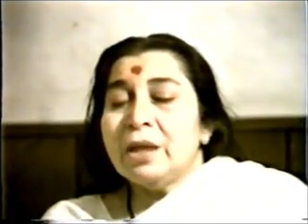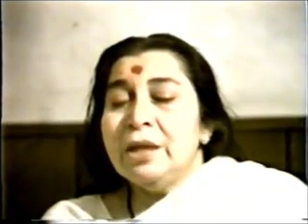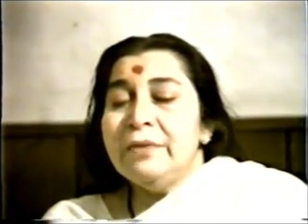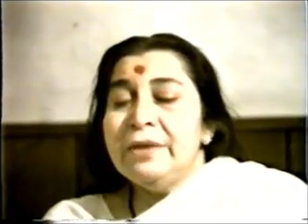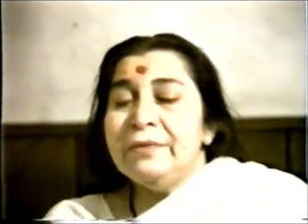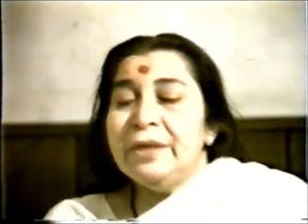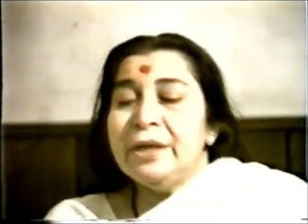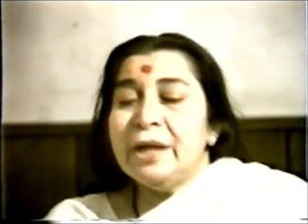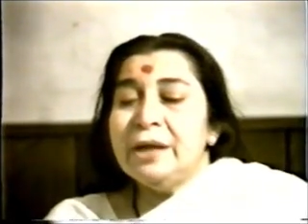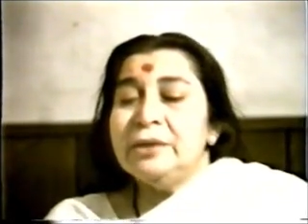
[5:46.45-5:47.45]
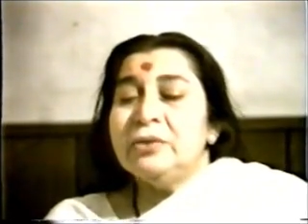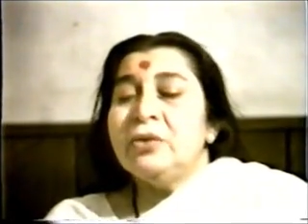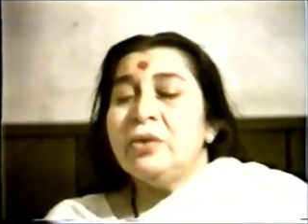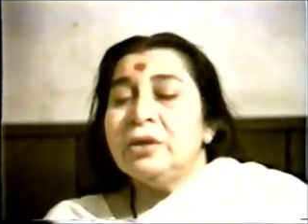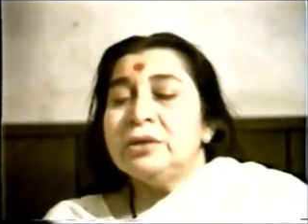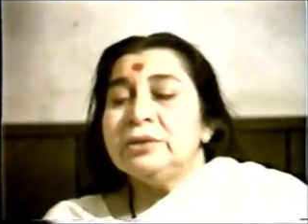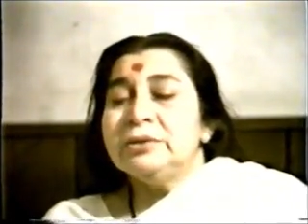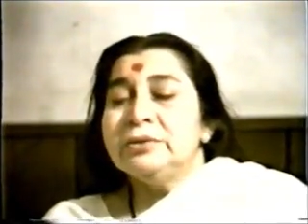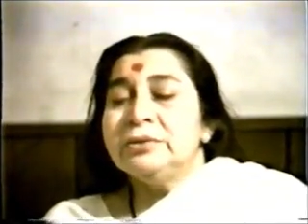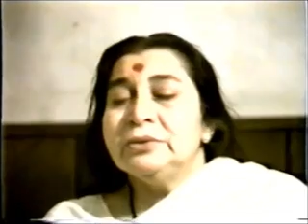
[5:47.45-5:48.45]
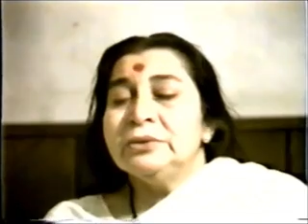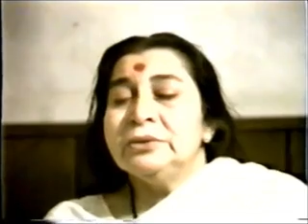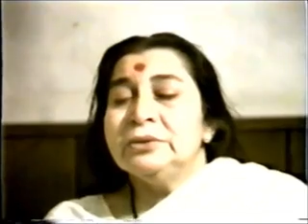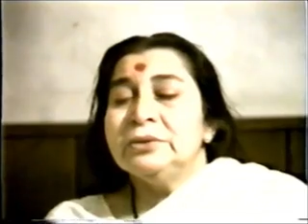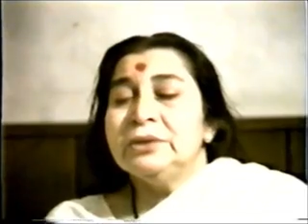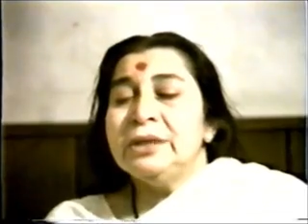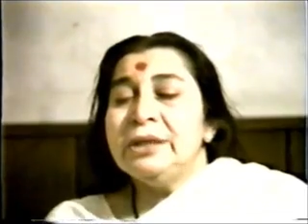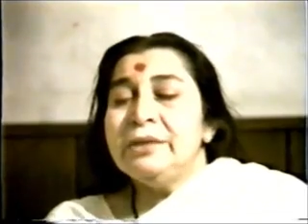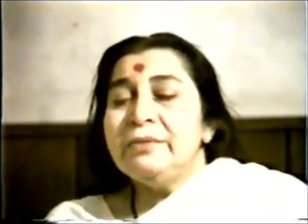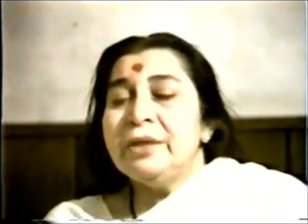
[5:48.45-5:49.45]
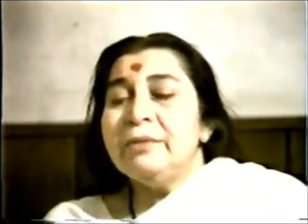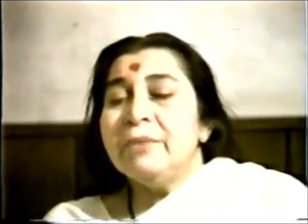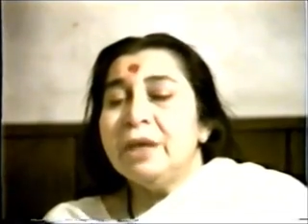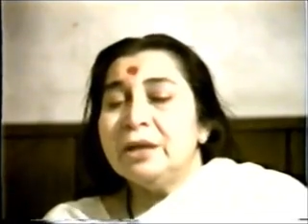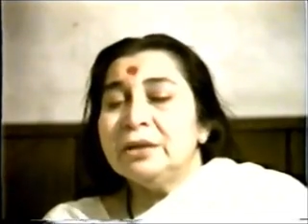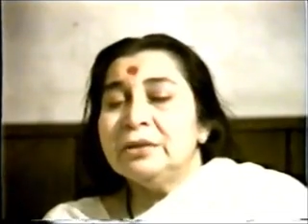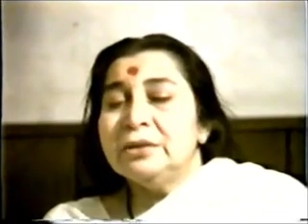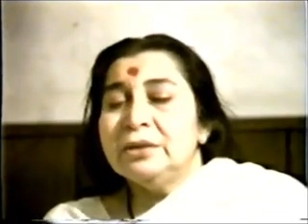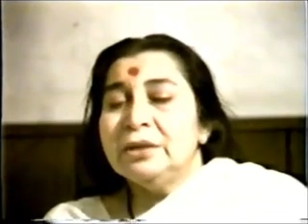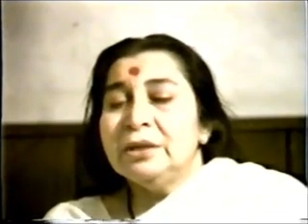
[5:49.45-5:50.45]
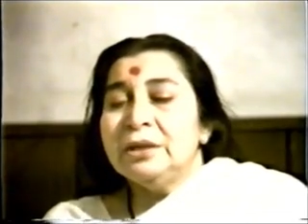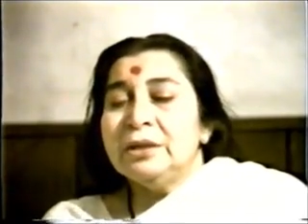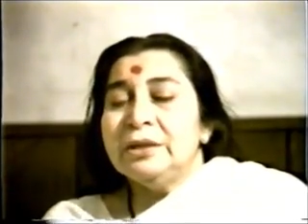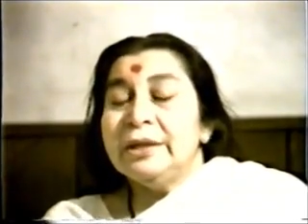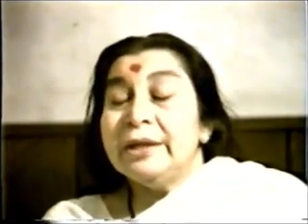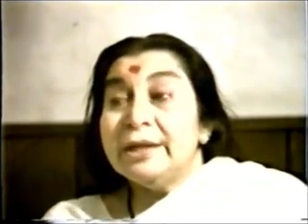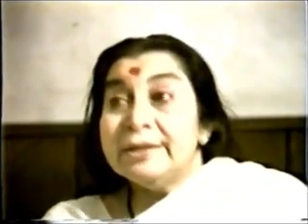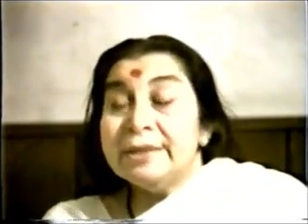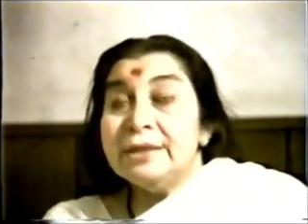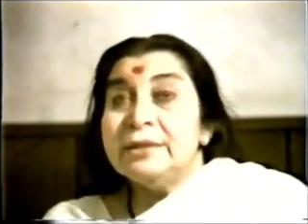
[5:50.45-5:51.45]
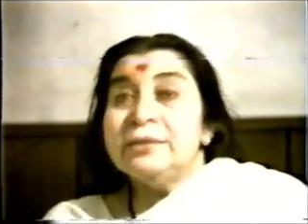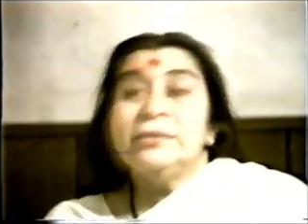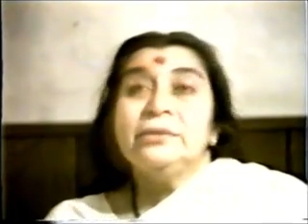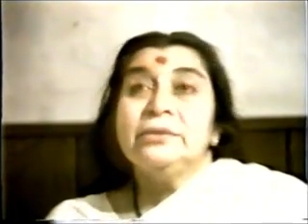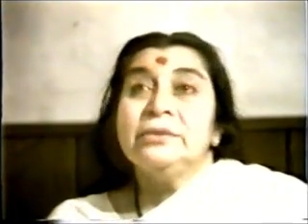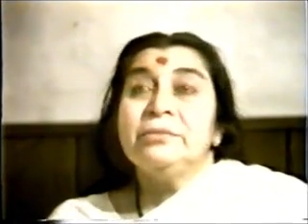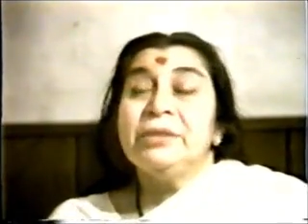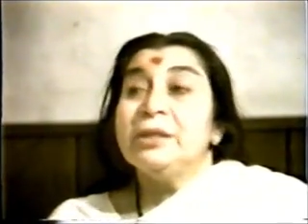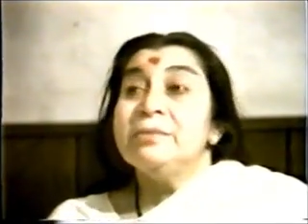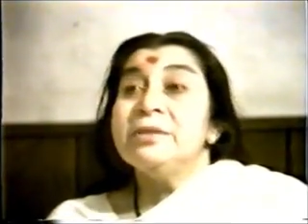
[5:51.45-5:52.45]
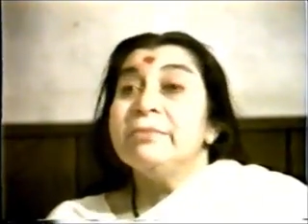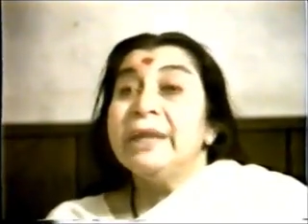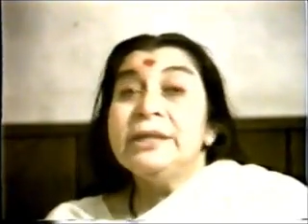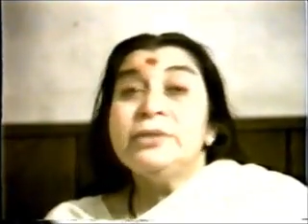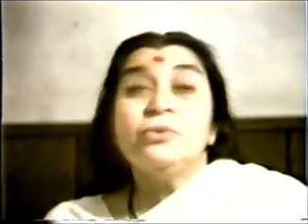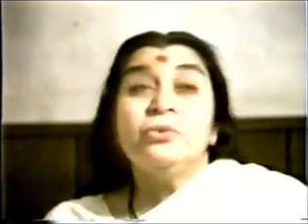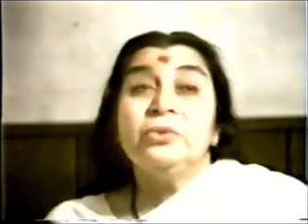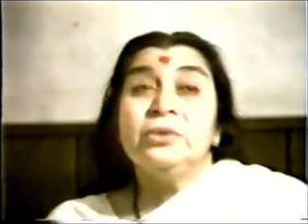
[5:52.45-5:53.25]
even if they write or not, they leave their mark. Their ascent becomes the milestone